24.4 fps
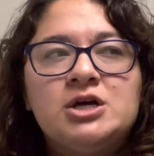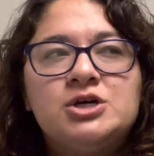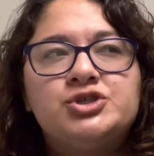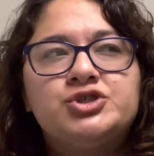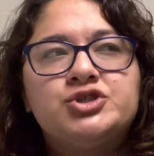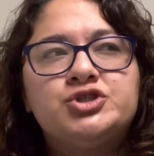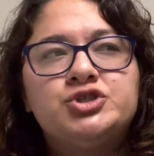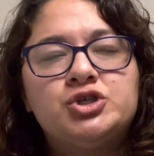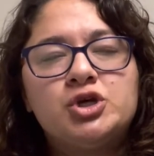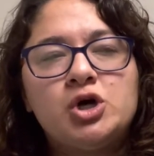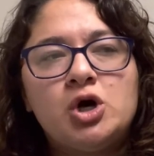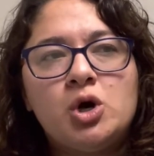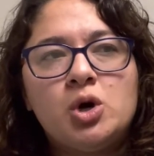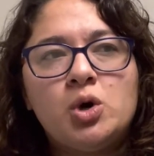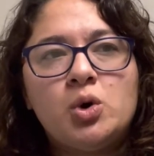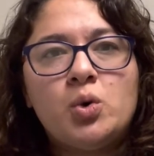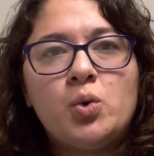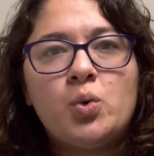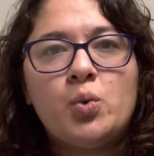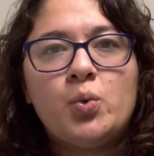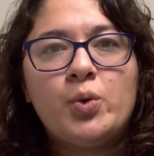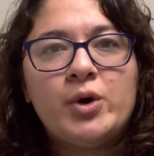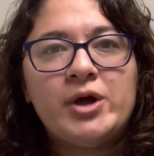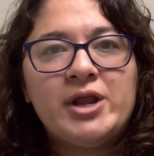
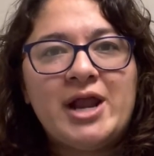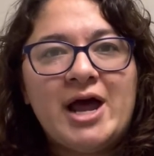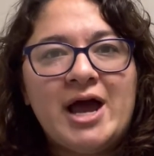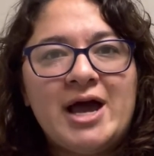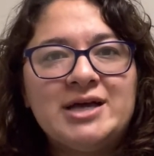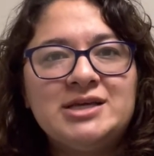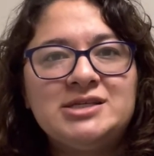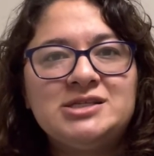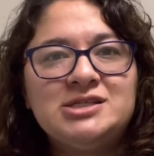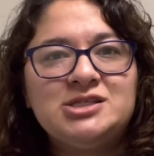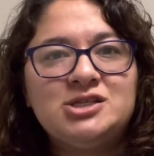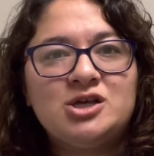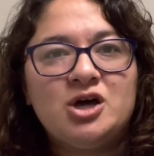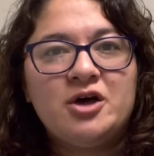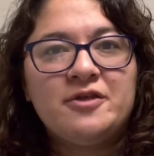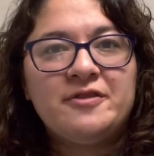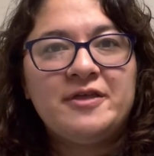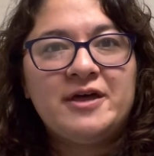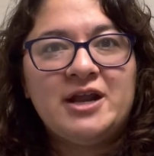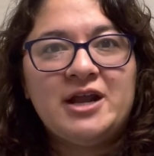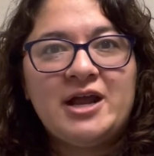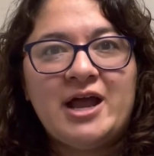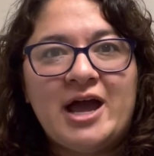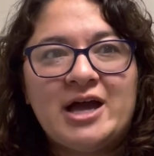So when I saw
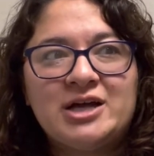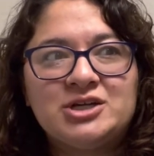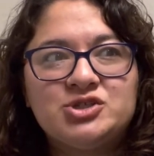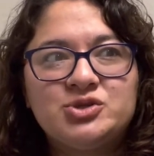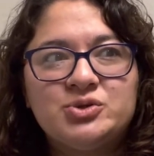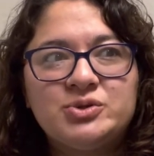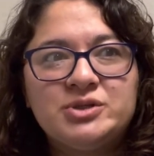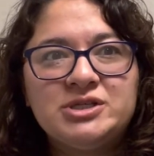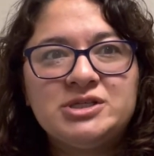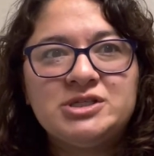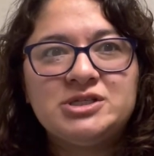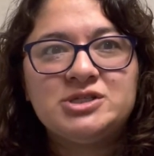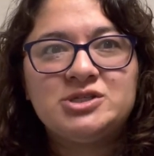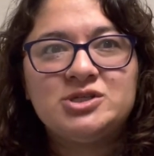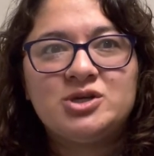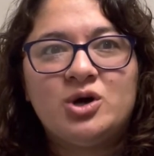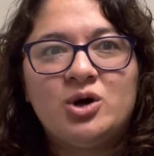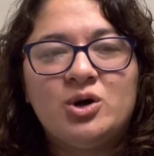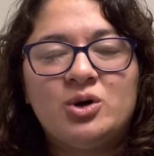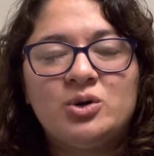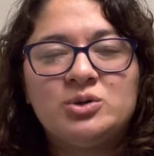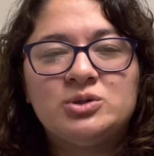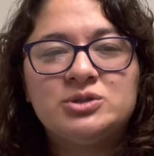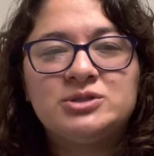that it actually
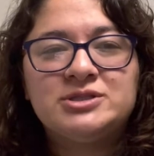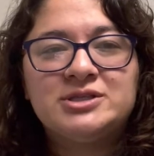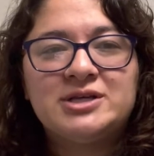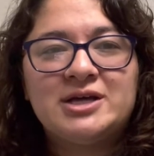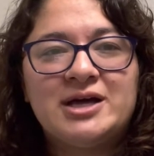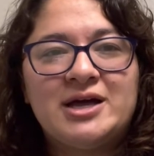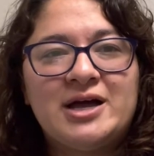sold,